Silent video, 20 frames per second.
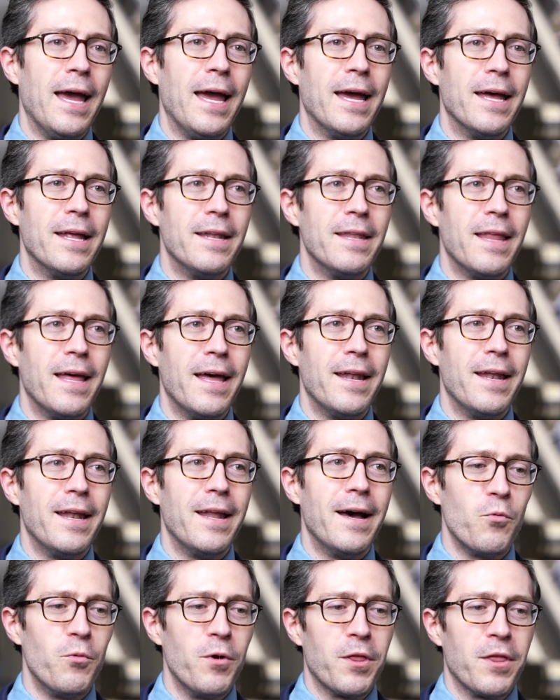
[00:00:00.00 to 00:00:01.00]
and
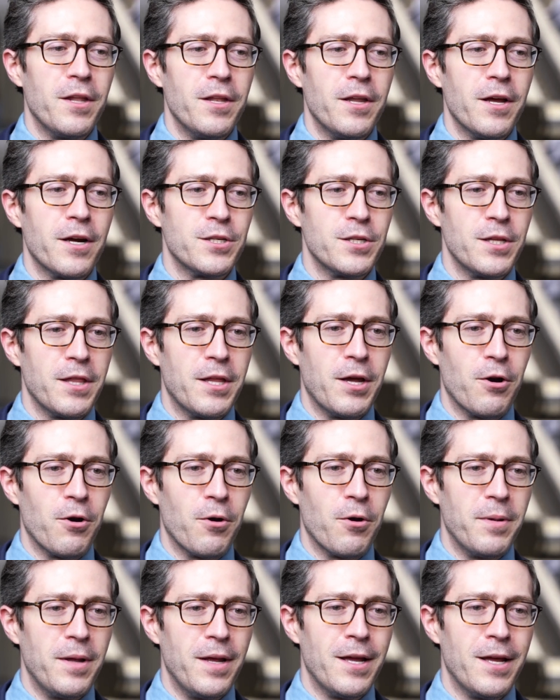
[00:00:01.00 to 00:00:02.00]
then with induction
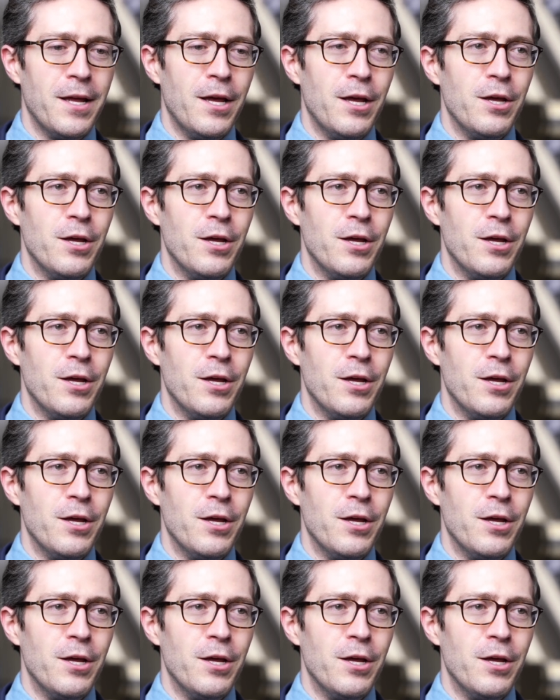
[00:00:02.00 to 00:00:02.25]
therapy